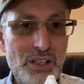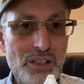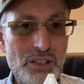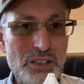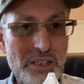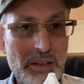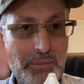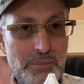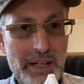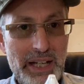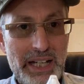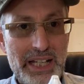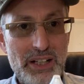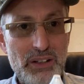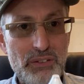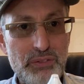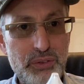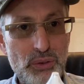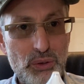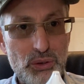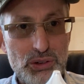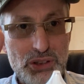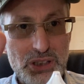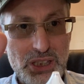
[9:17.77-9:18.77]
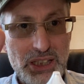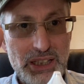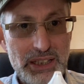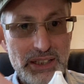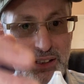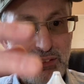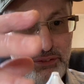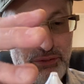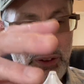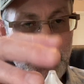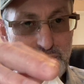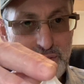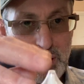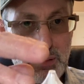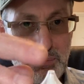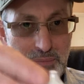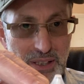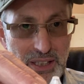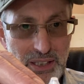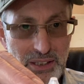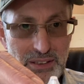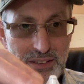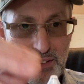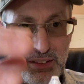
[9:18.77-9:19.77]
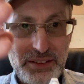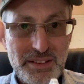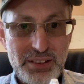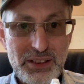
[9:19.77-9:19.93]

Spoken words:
to make it a 14, a 50 mil.